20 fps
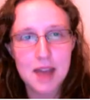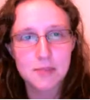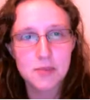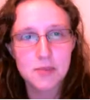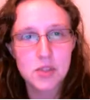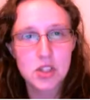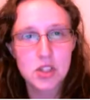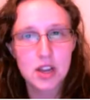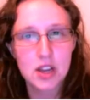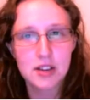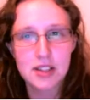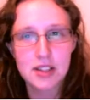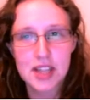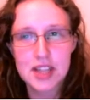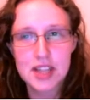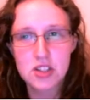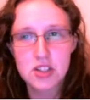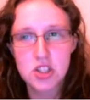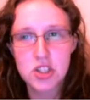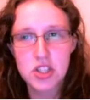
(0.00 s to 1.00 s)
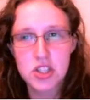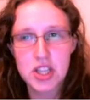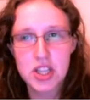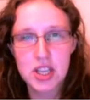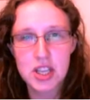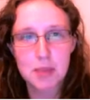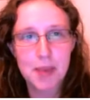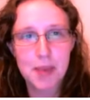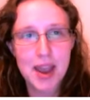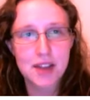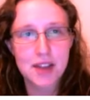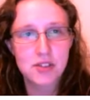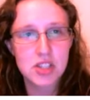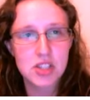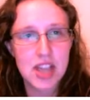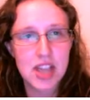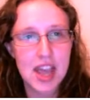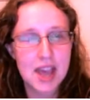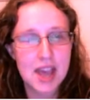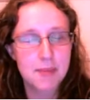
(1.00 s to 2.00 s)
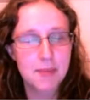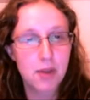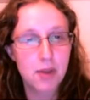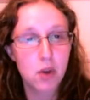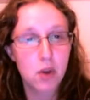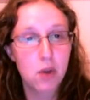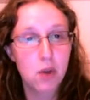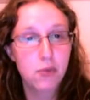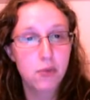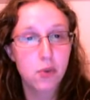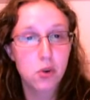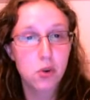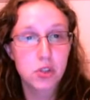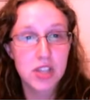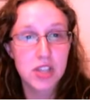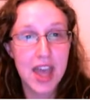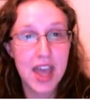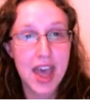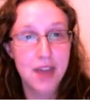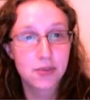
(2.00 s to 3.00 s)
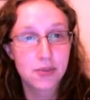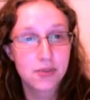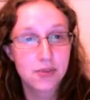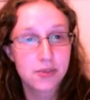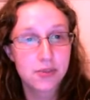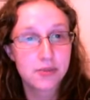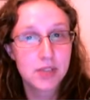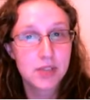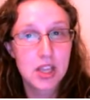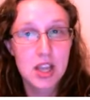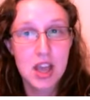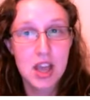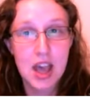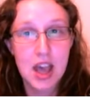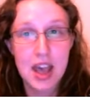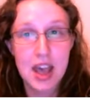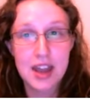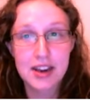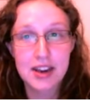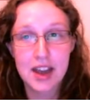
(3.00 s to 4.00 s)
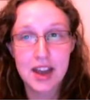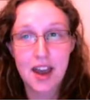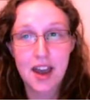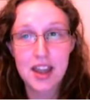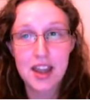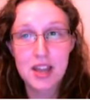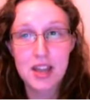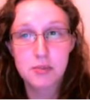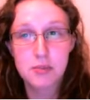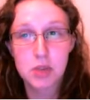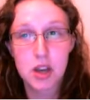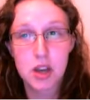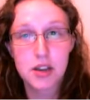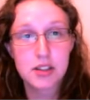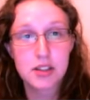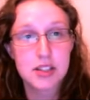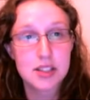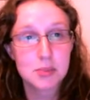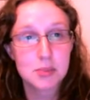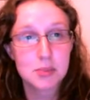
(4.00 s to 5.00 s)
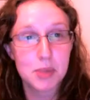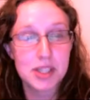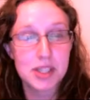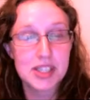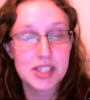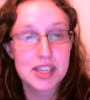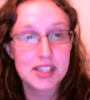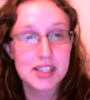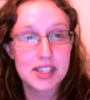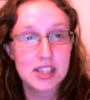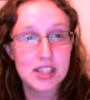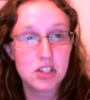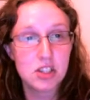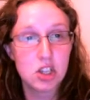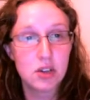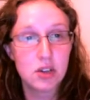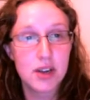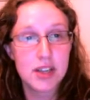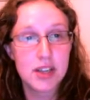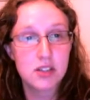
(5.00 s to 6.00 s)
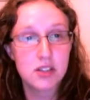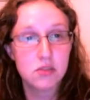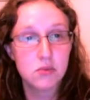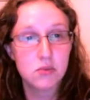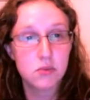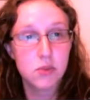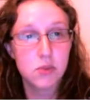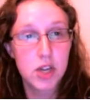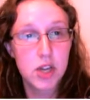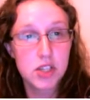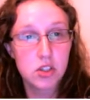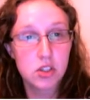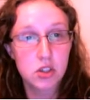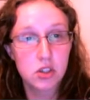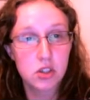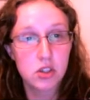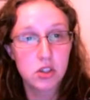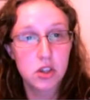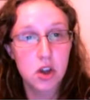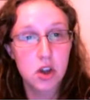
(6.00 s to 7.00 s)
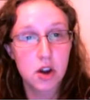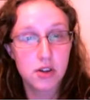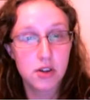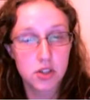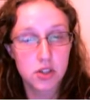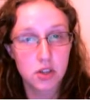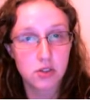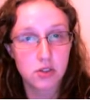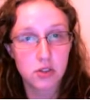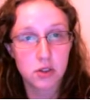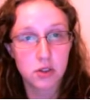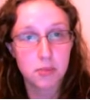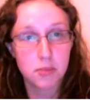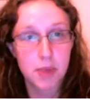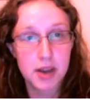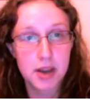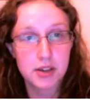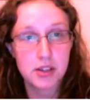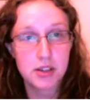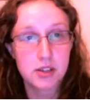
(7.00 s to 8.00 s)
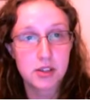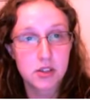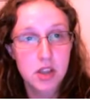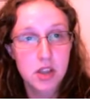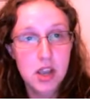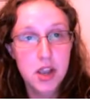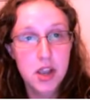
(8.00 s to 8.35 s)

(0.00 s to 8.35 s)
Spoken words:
So let's just think about, I've got a force F, and I am going to split it into its vertical and horizontal components.